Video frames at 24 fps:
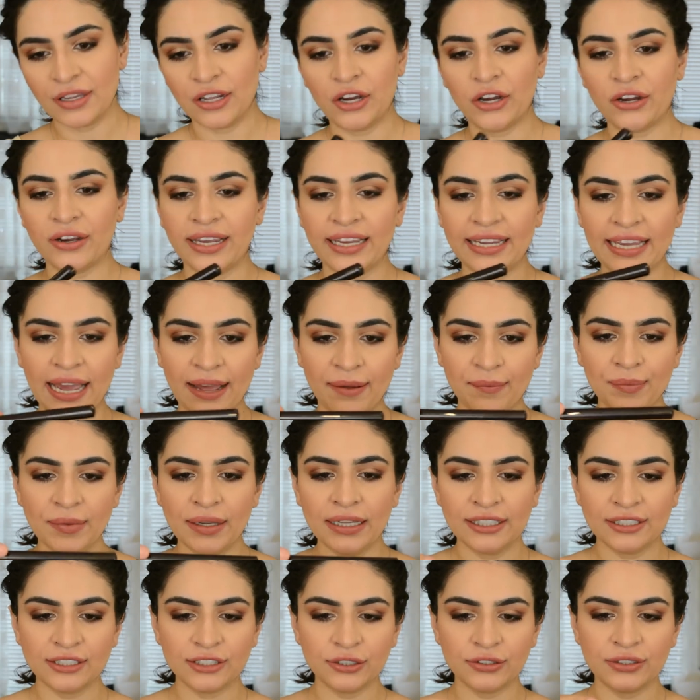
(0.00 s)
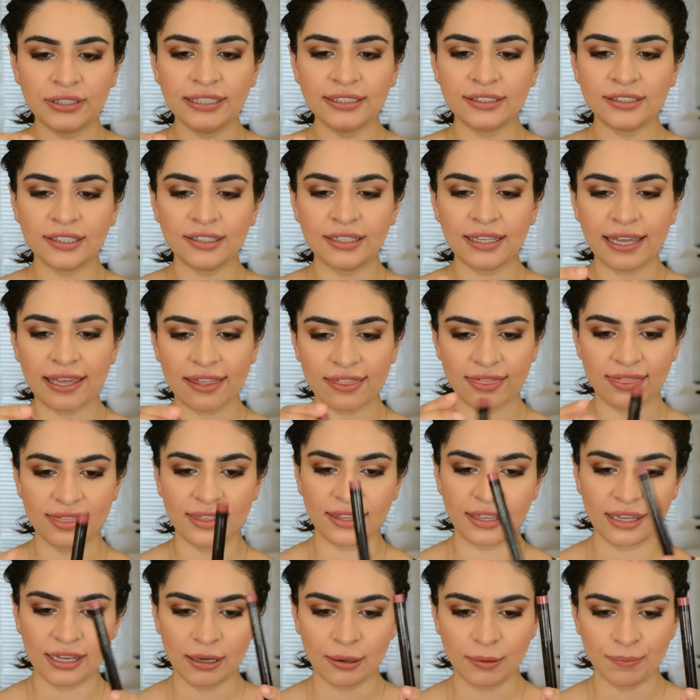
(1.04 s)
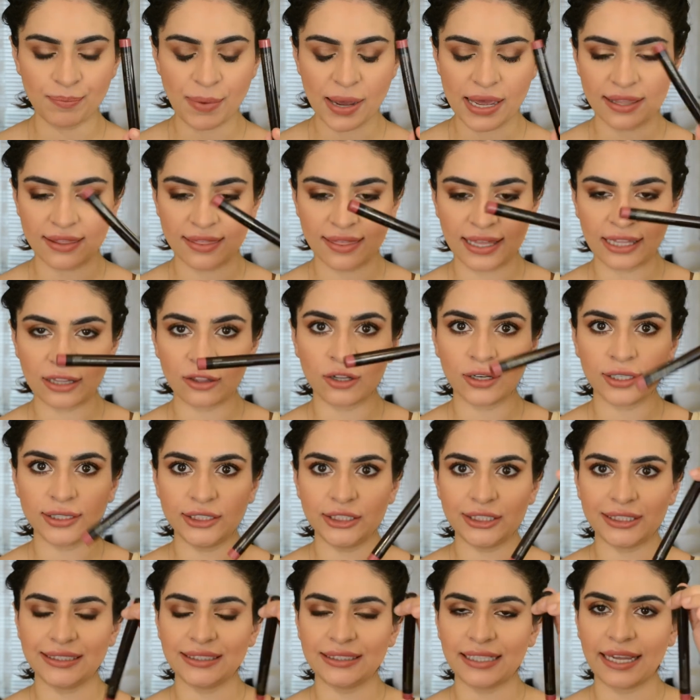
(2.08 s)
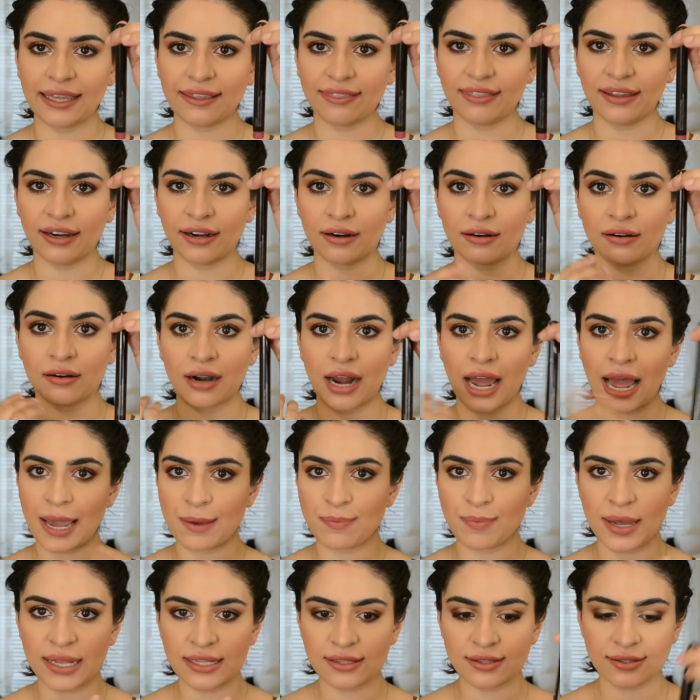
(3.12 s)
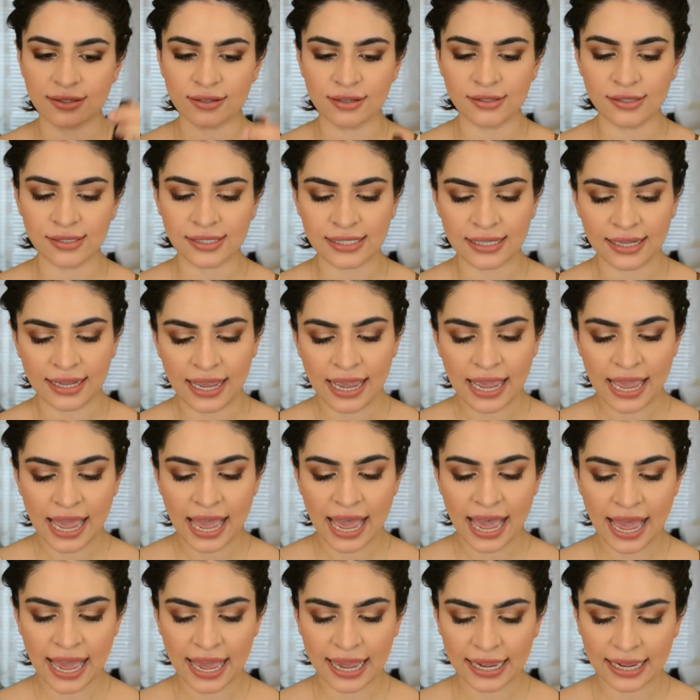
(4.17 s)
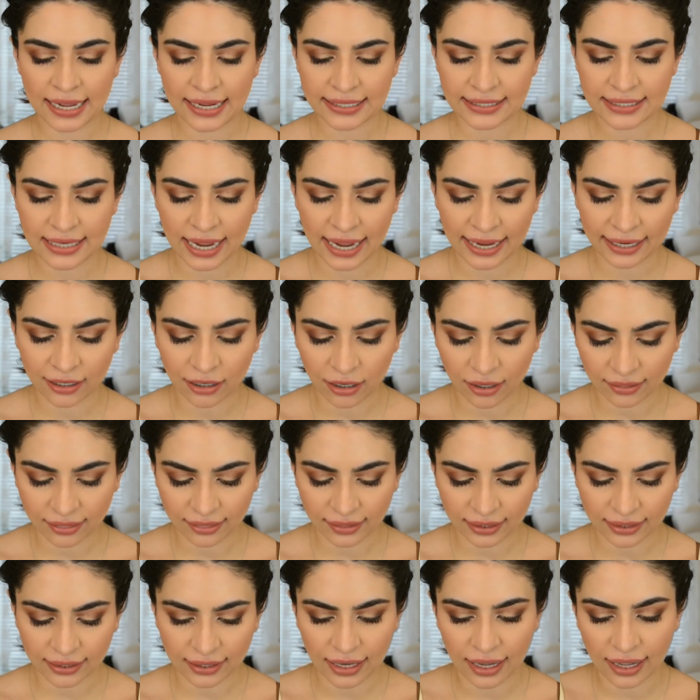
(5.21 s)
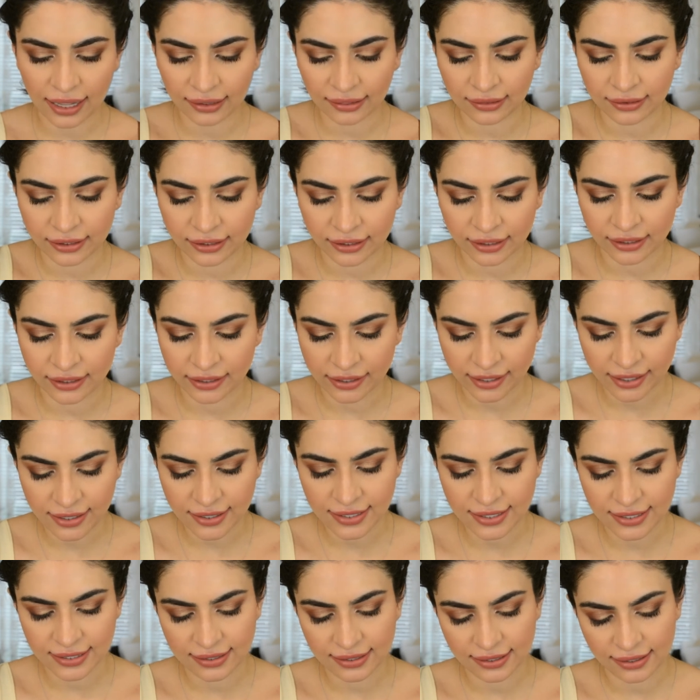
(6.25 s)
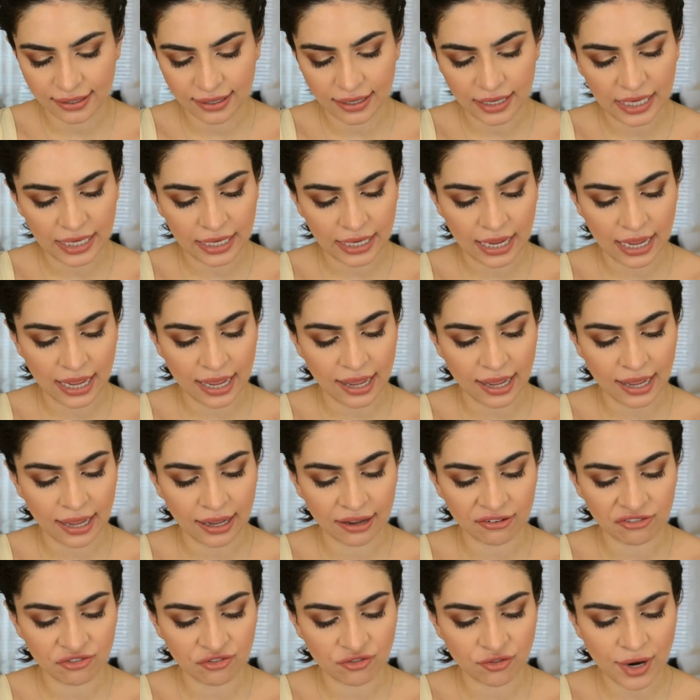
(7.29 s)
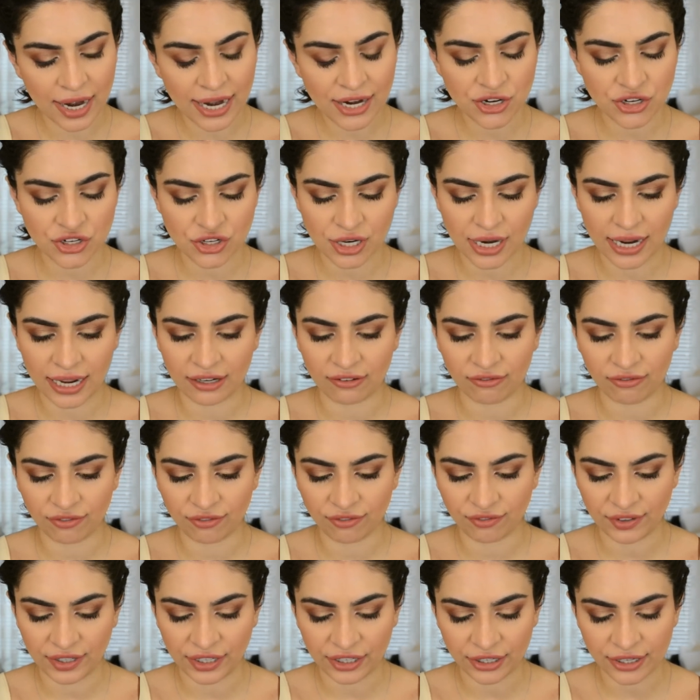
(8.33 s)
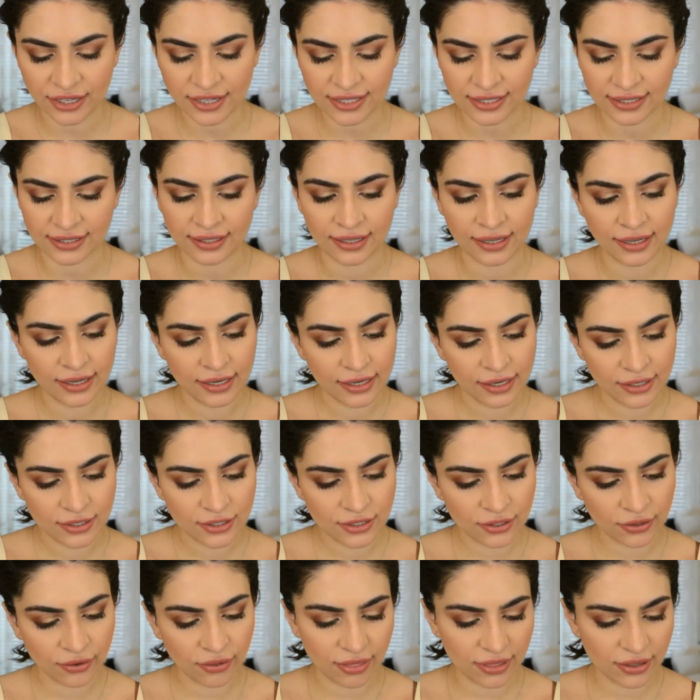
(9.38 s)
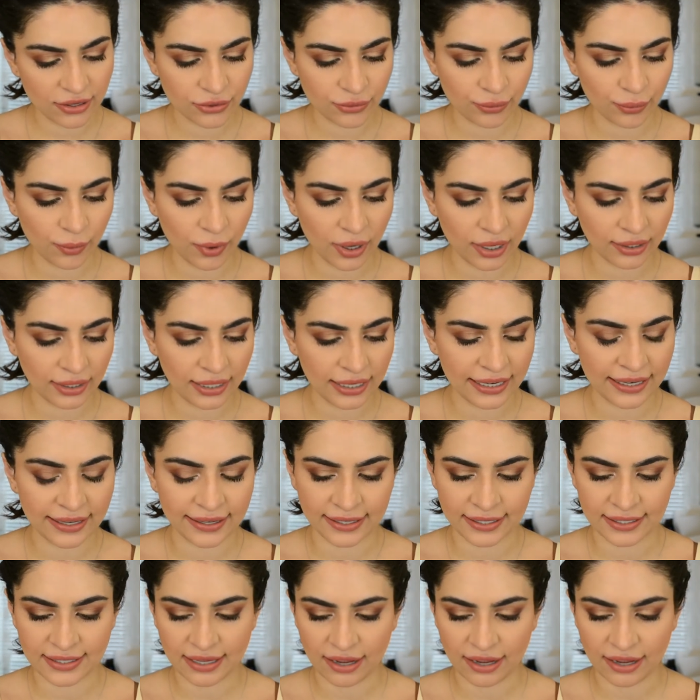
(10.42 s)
Okay, yeah. So these are like the, they look just like their eye pencils. And I got the colors Fresh and Fierce. So this one is